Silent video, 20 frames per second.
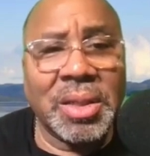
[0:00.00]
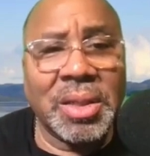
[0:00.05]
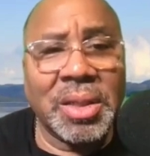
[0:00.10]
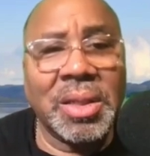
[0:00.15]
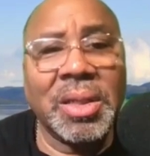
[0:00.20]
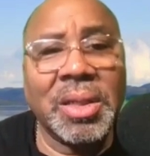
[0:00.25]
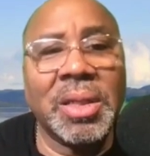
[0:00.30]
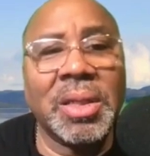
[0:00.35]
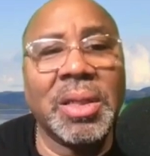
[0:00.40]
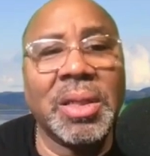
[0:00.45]

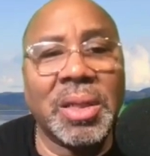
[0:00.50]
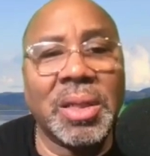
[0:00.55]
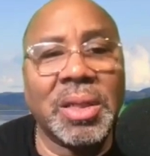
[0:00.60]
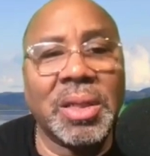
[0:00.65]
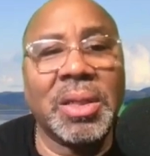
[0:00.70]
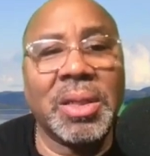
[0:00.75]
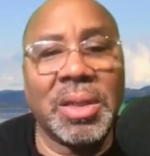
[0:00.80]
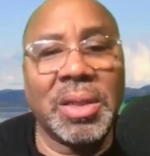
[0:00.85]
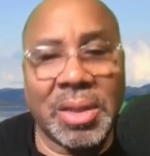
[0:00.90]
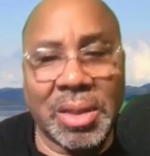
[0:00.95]
Yeah, I was
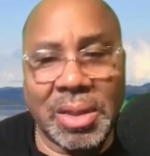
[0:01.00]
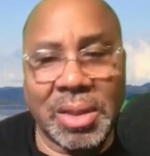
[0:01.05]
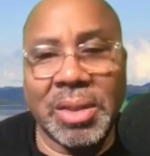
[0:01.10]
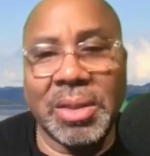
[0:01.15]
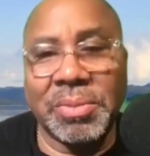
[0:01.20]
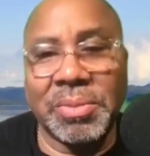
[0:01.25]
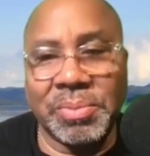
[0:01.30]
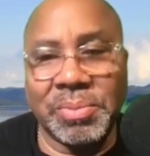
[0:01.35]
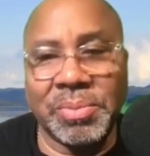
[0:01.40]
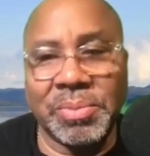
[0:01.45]
trained.
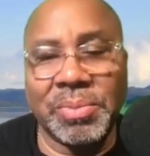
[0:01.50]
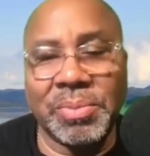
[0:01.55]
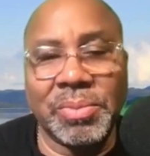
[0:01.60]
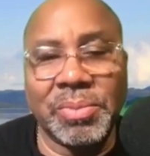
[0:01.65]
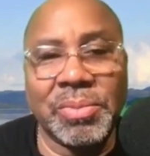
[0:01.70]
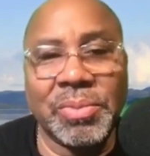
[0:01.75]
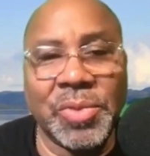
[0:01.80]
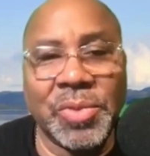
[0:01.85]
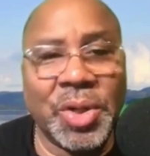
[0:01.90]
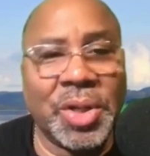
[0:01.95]
Yeah. Mm-hmm.
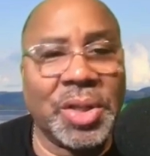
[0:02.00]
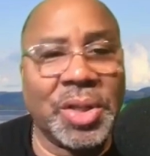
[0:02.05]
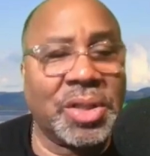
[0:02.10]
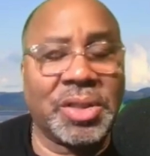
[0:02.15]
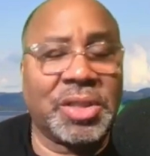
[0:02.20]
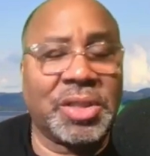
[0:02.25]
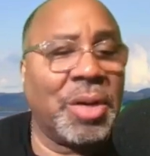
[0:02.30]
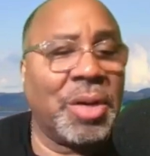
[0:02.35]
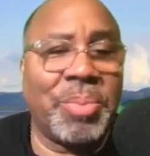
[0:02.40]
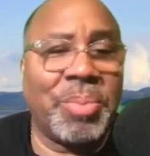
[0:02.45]
You didn't yeah.
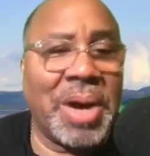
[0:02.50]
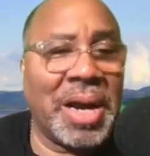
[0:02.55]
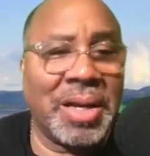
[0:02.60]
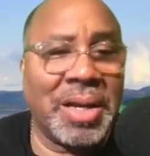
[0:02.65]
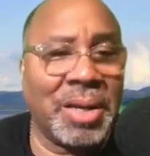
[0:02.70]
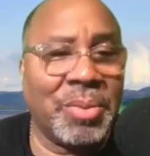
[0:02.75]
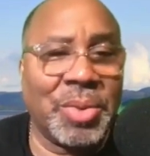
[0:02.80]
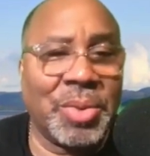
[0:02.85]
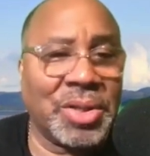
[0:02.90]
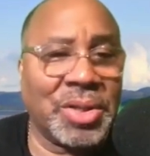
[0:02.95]
just jump out
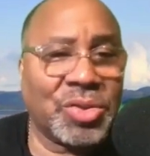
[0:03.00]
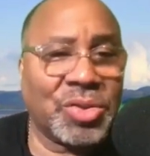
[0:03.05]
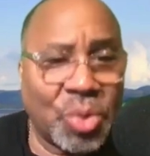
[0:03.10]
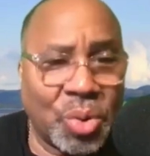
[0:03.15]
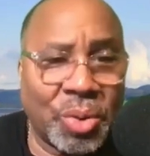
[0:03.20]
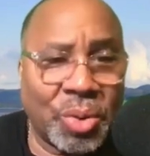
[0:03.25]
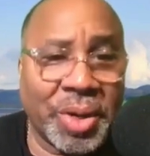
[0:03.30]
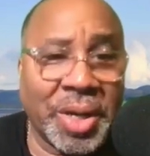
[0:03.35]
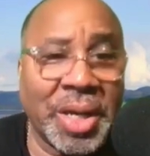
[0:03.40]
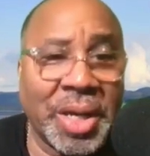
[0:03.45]
here with a
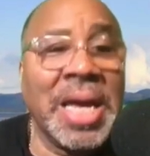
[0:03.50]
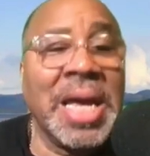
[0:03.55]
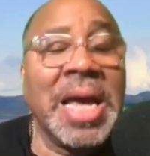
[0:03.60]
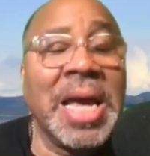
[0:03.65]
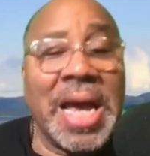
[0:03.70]
story.